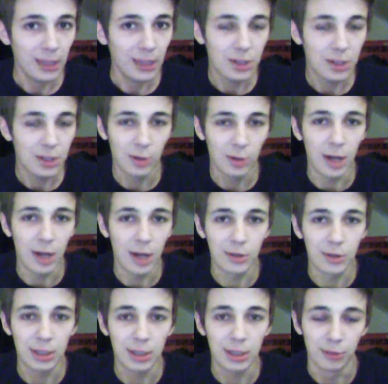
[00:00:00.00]

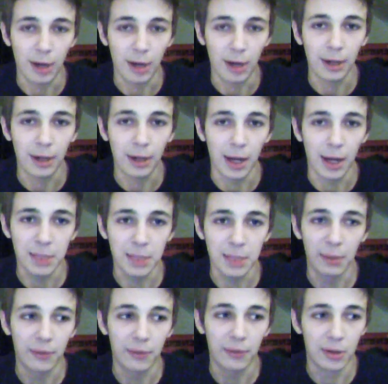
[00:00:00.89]
didn't recognize
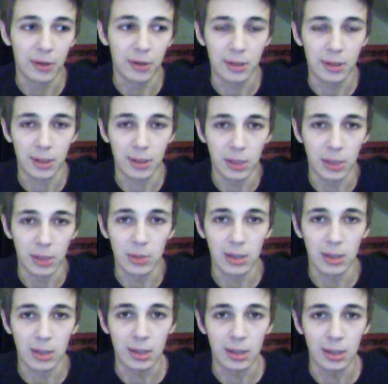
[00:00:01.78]
him at first because he
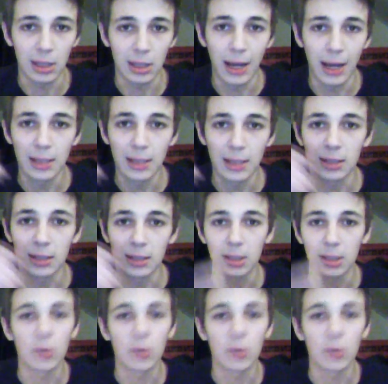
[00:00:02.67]
was in disguise as the